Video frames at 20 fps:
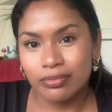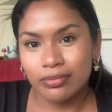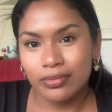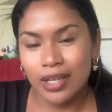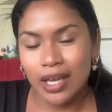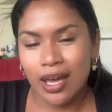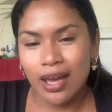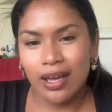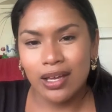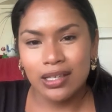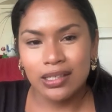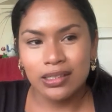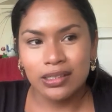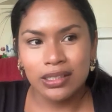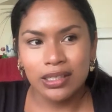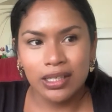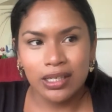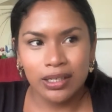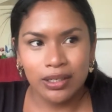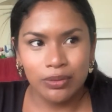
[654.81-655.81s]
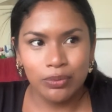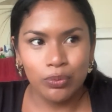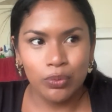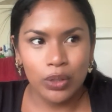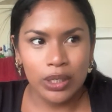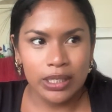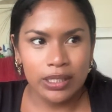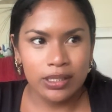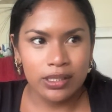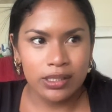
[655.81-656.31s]
and it
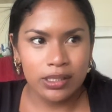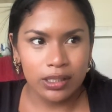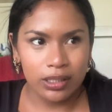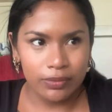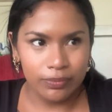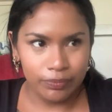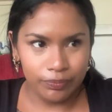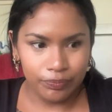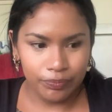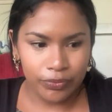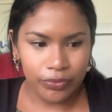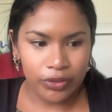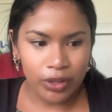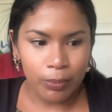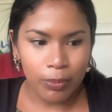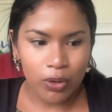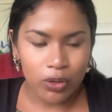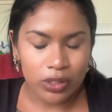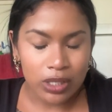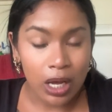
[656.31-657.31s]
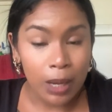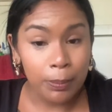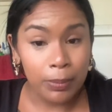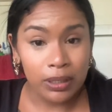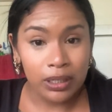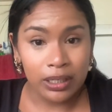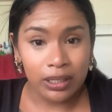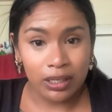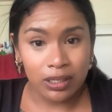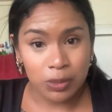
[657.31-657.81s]
was the most
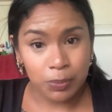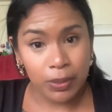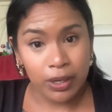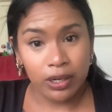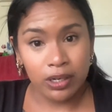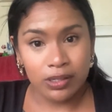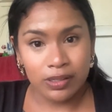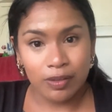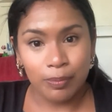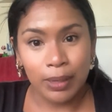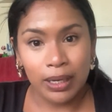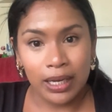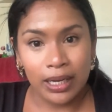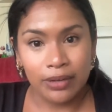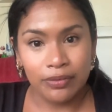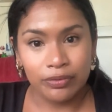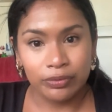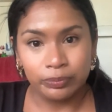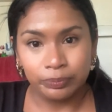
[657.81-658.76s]
humbling experience of my life.